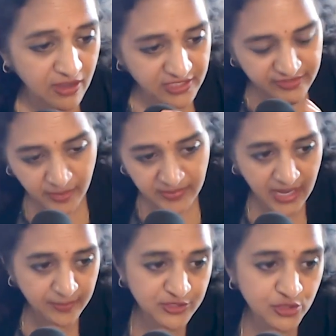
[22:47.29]
All the development
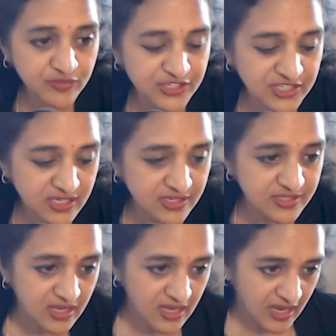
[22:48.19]
happens overseas,
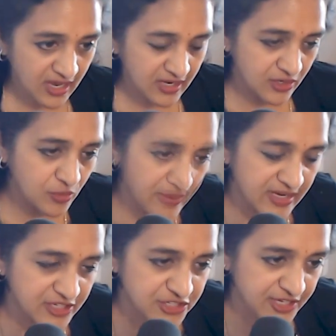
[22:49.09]
and you
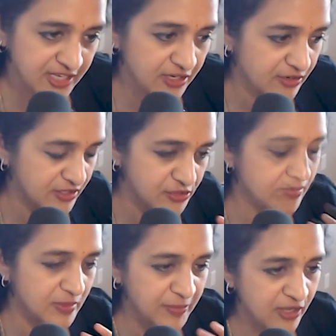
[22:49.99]
manage it here, and you do
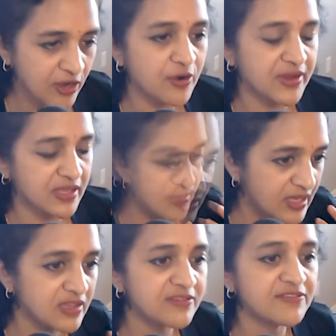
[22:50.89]
the PRing, getting the